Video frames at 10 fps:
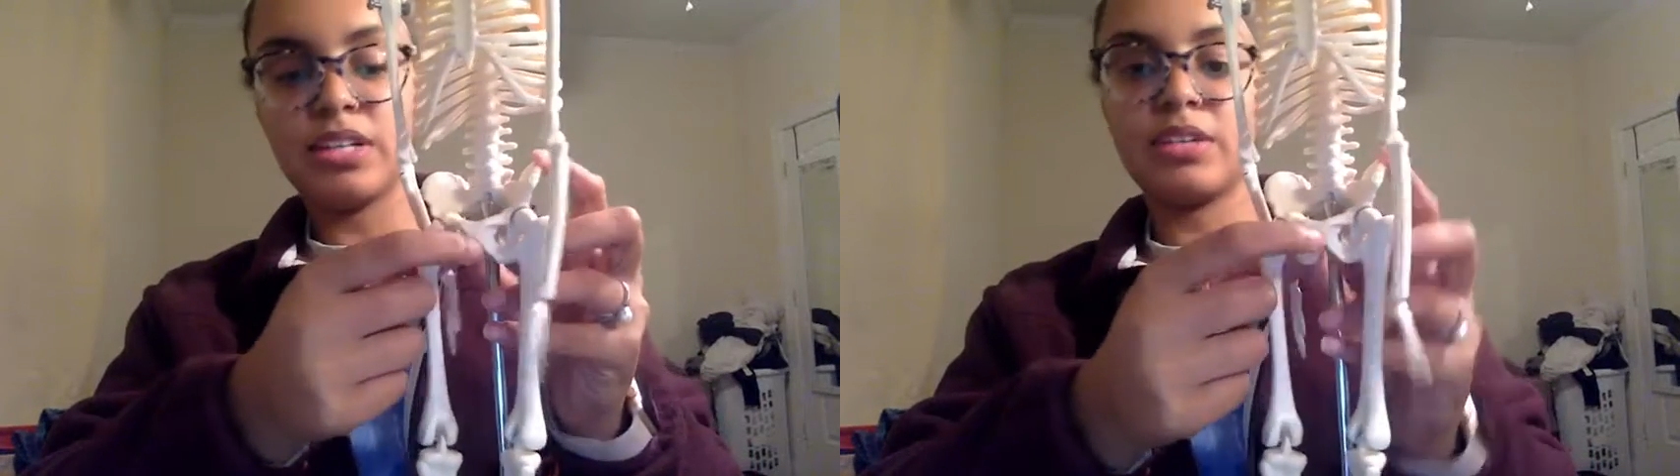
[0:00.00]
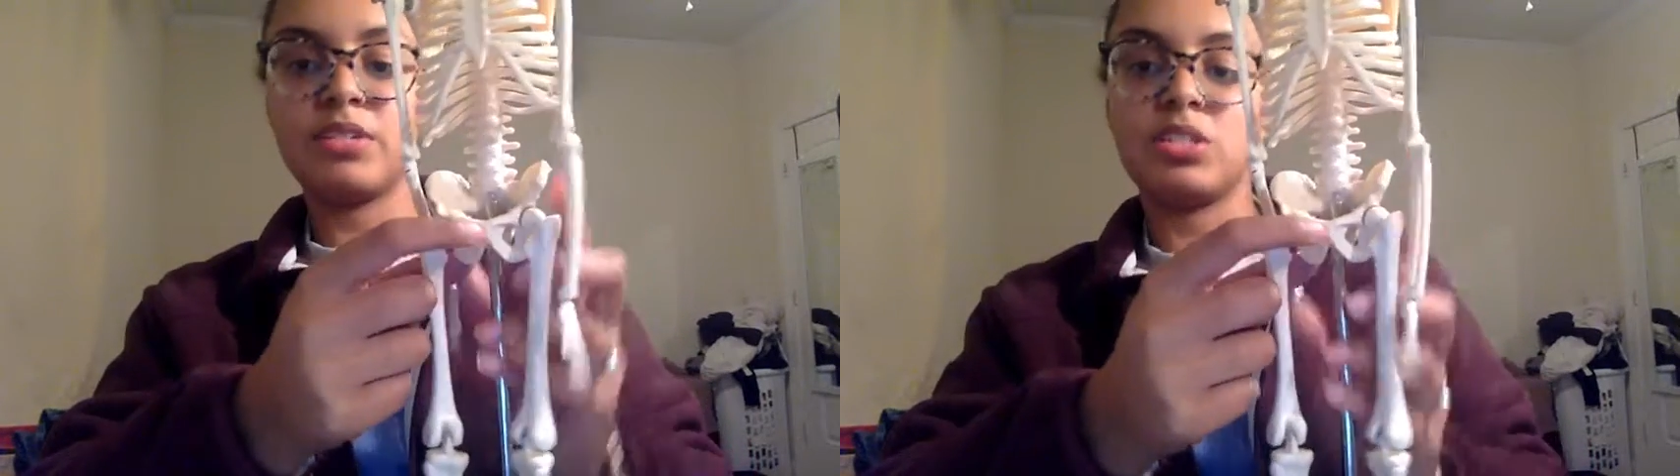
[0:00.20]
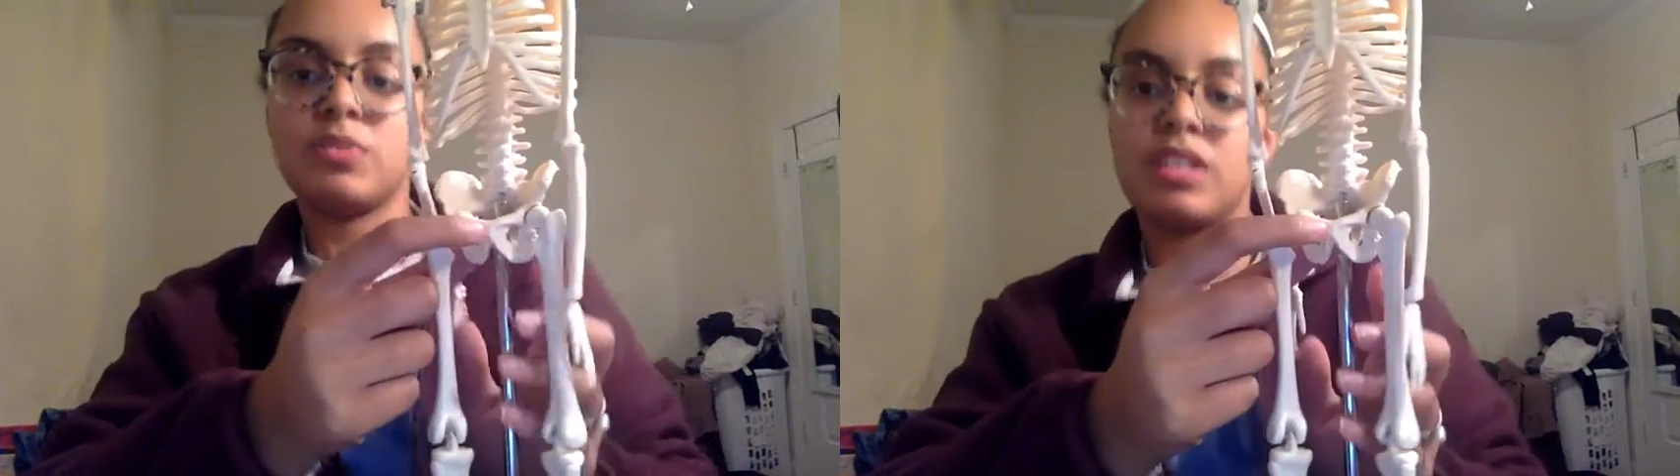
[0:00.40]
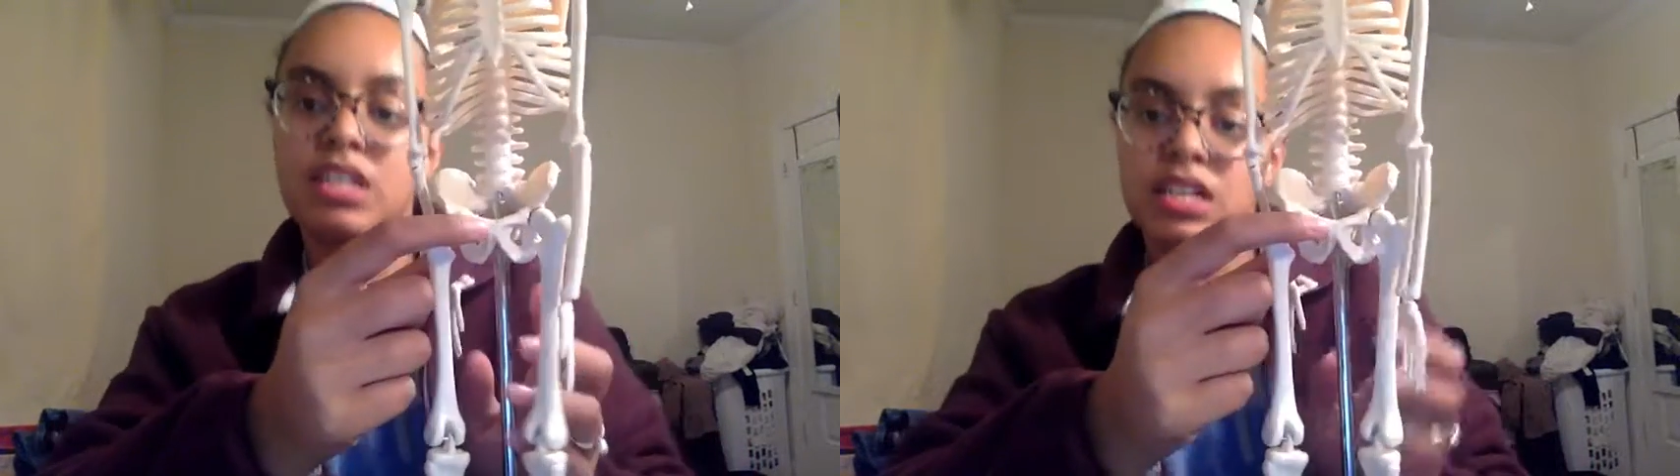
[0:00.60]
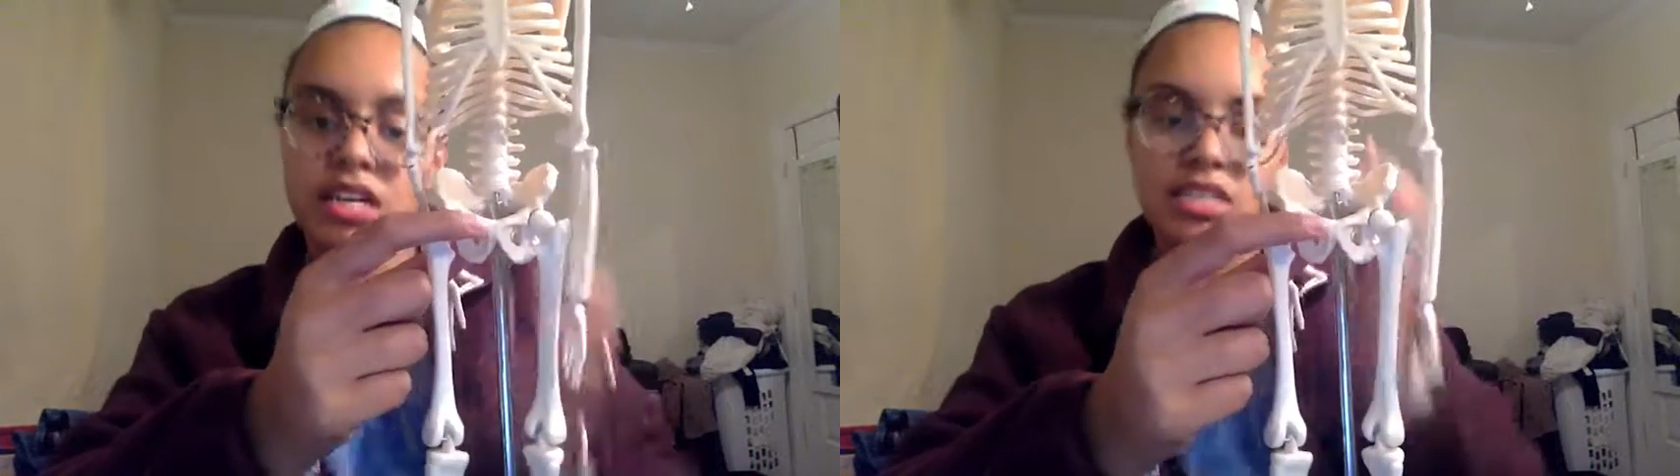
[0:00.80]
layer, which is what
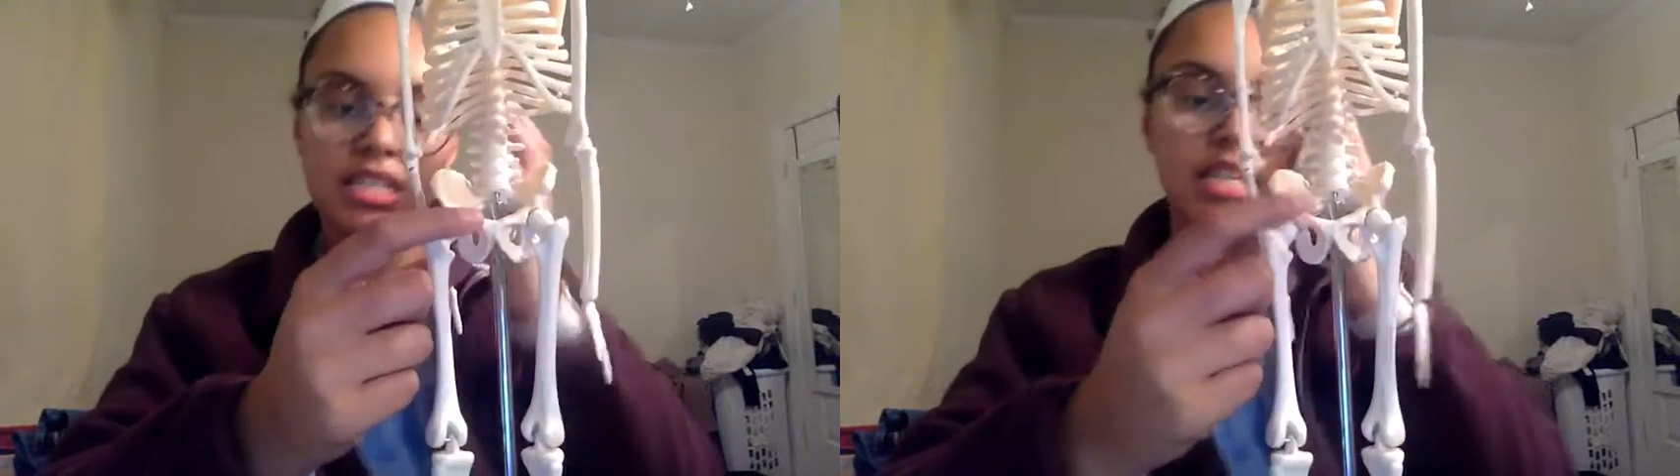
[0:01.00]
connects it,